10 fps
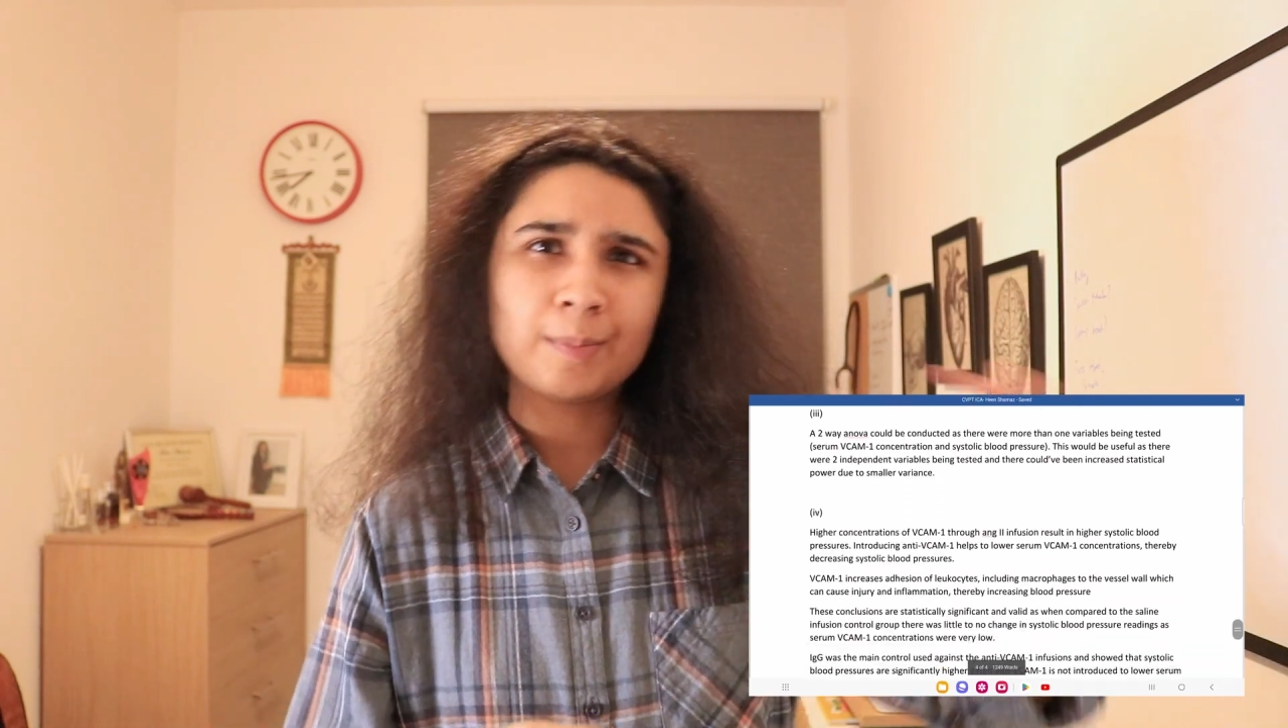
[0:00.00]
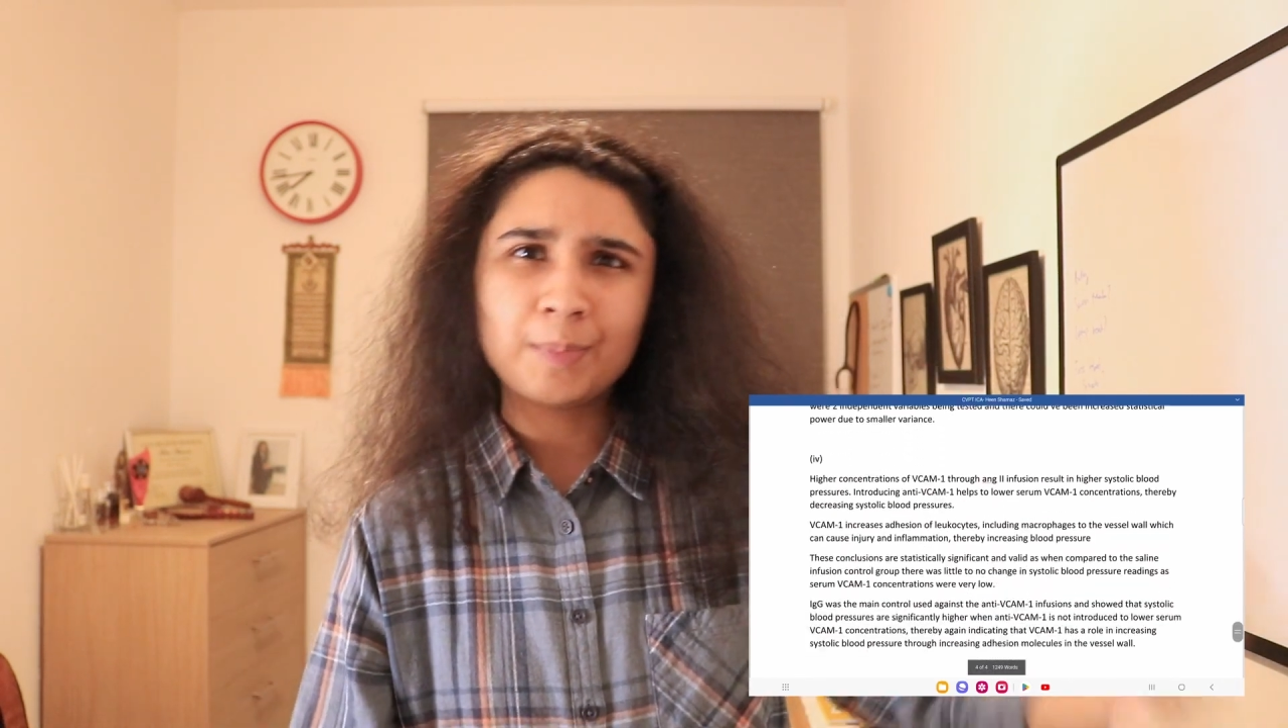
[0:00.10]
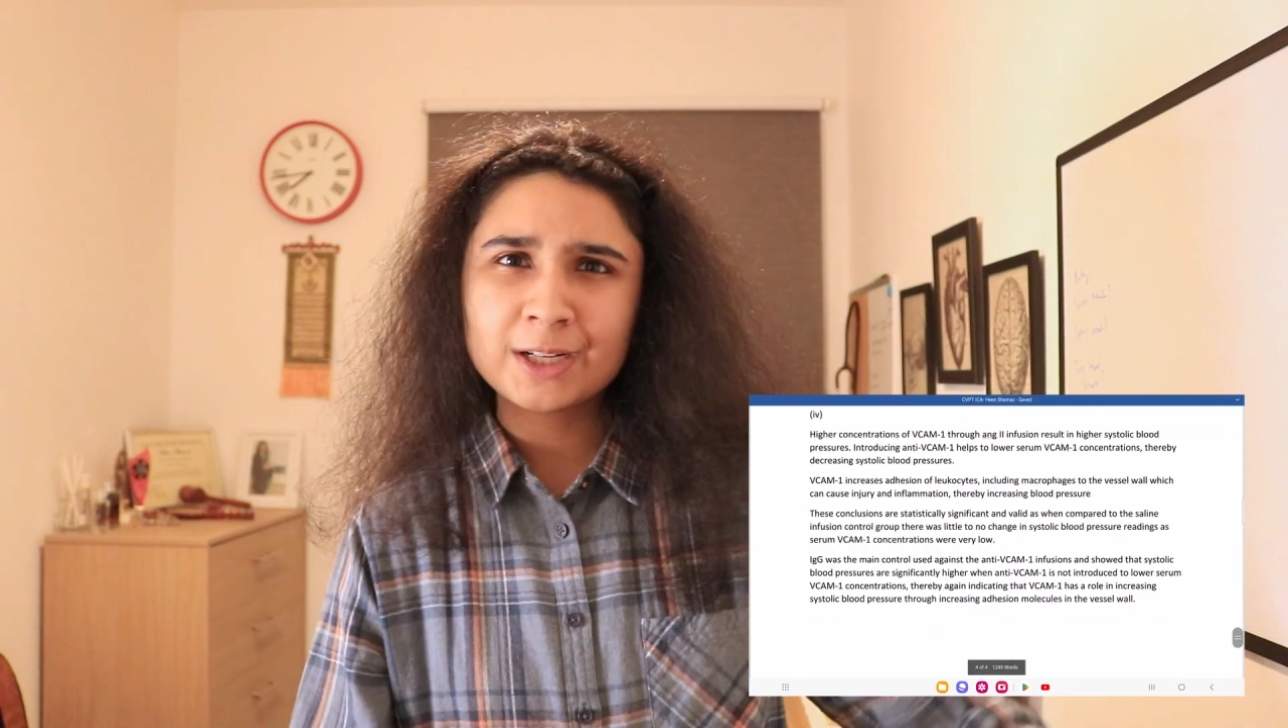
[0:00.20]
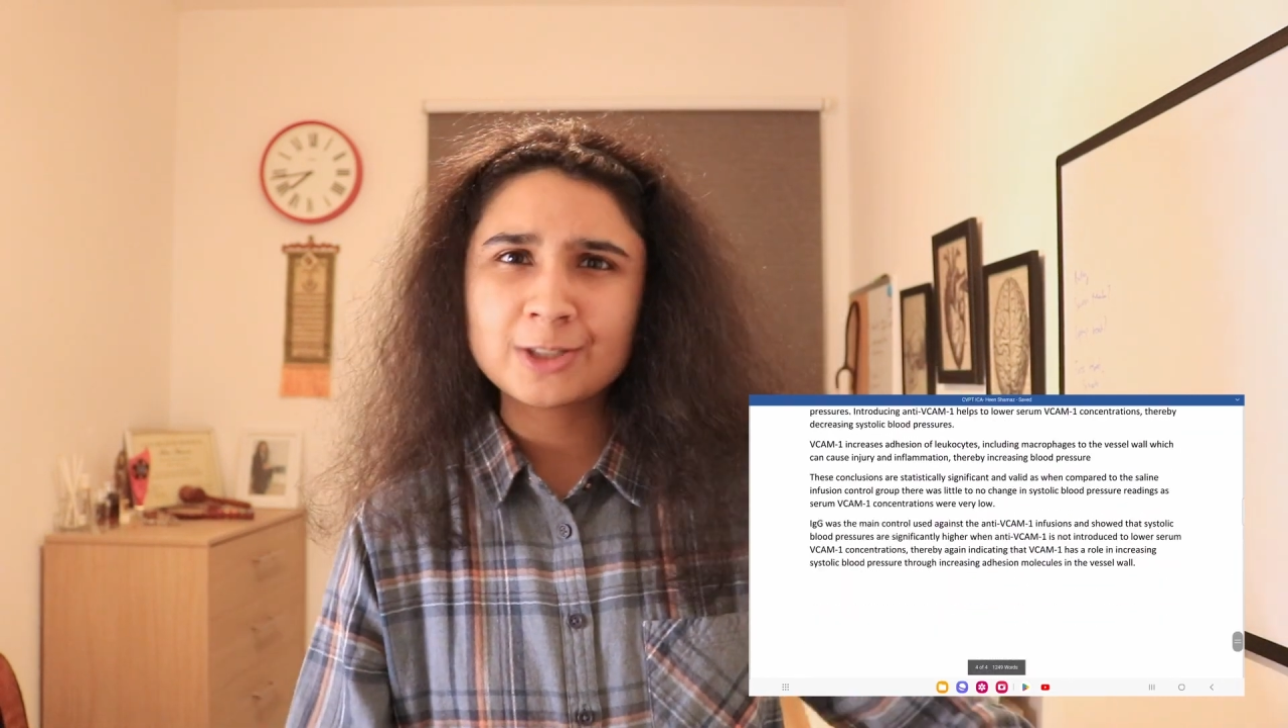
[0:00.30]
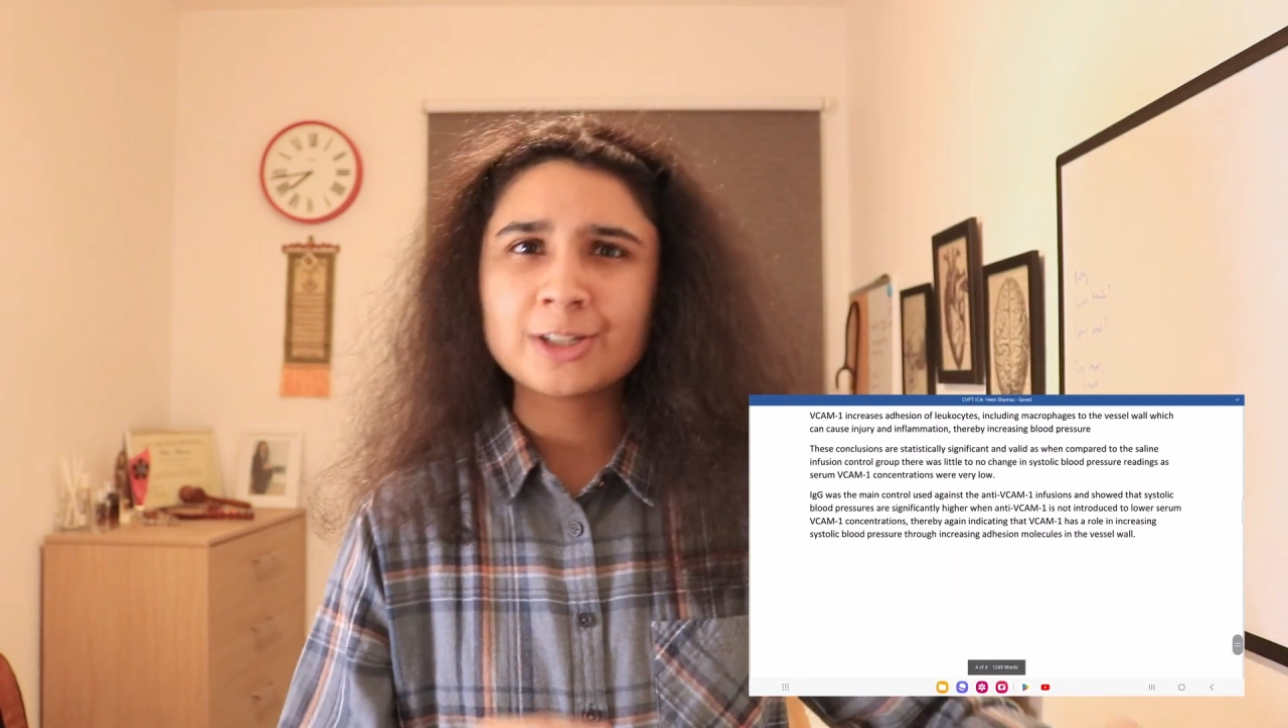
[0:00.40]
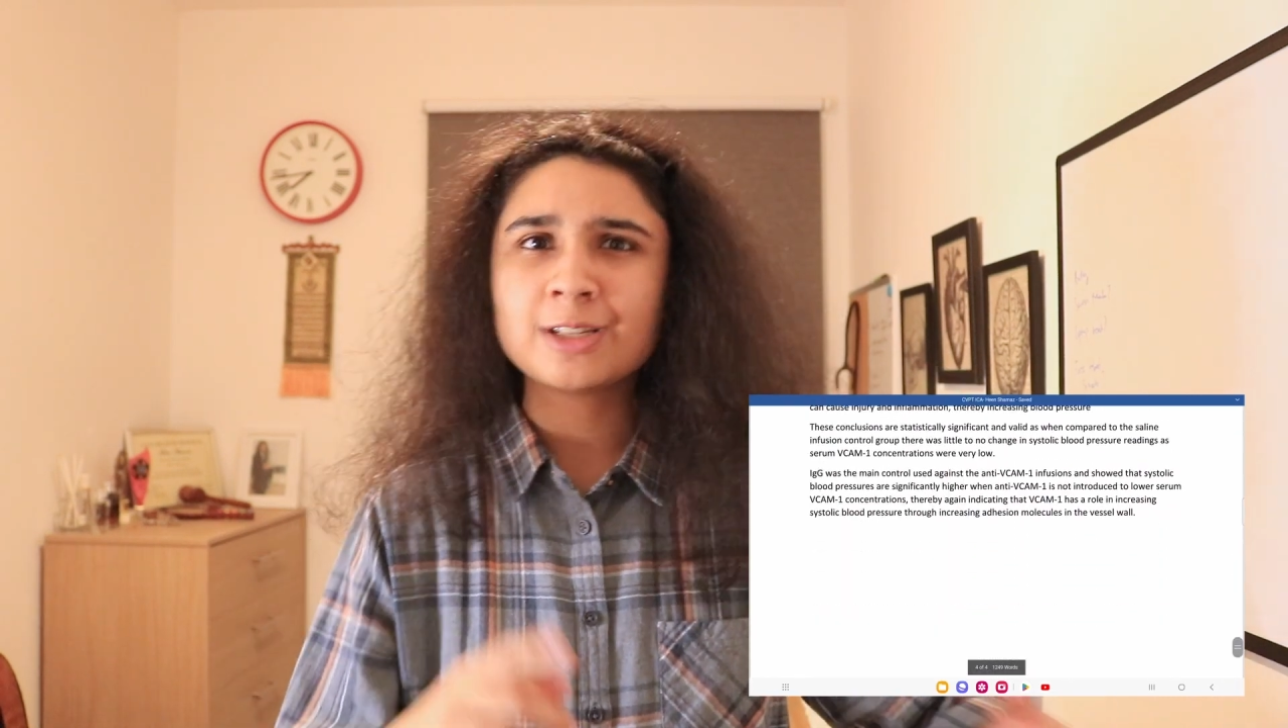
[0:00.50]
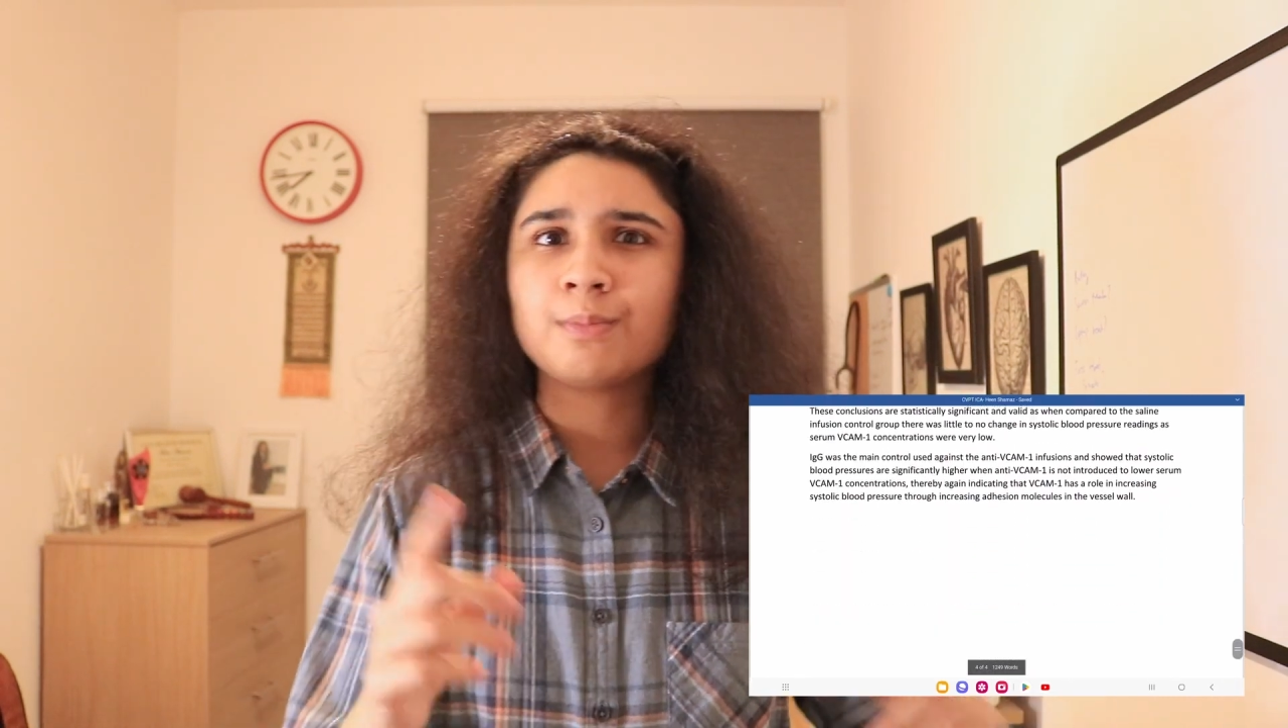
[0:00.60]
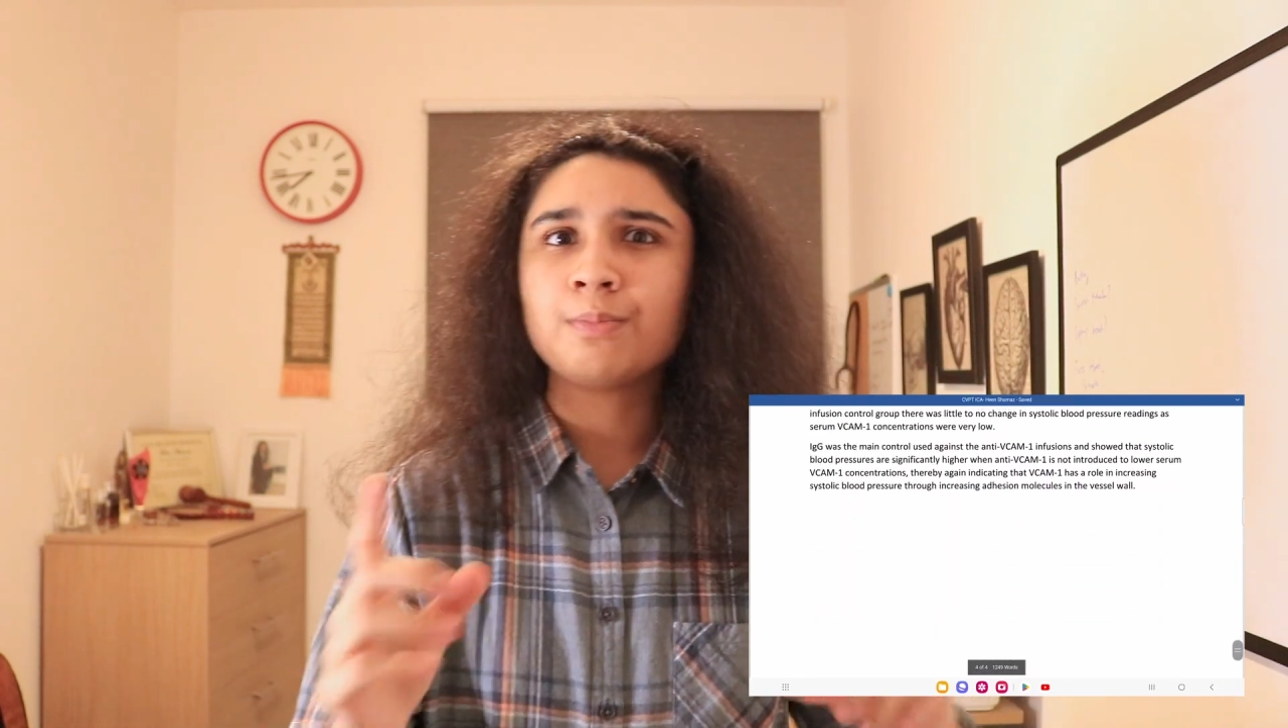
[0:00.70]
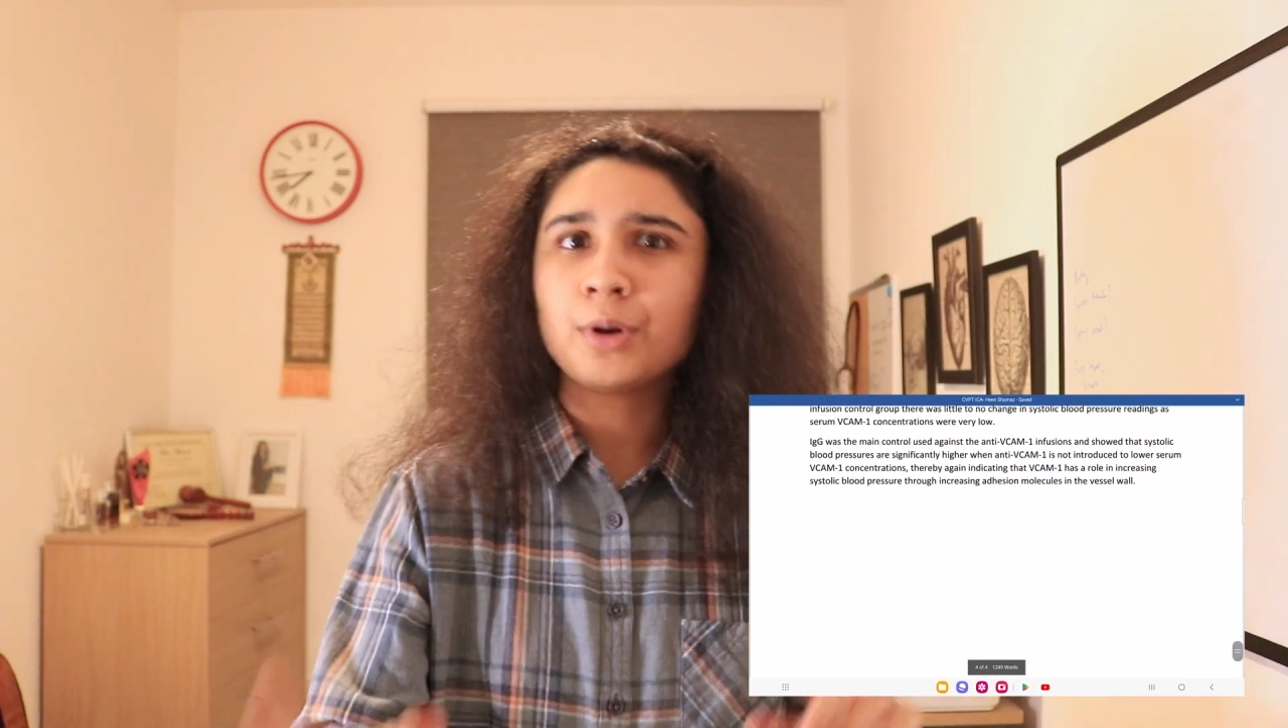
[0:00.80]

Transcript: pictures and